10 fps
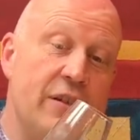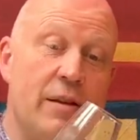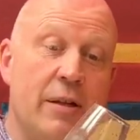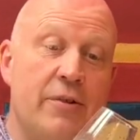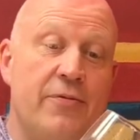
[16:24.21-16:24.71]
a
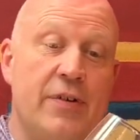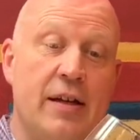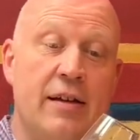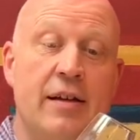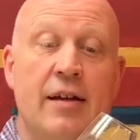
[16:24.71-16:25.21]
little bit of
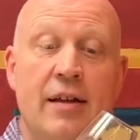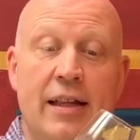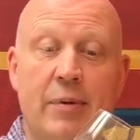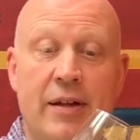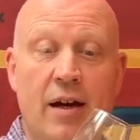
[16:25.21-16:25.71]
uh,
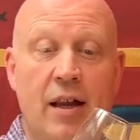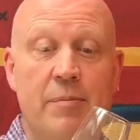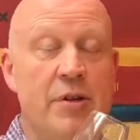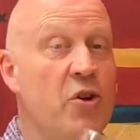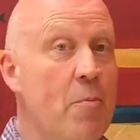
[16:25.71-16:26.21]
little bit of
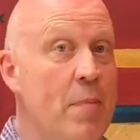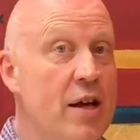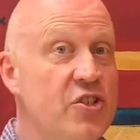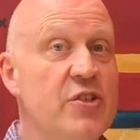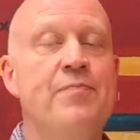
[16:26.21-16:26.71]
color, but not
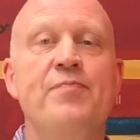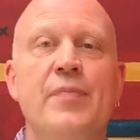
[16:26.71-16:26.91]
much.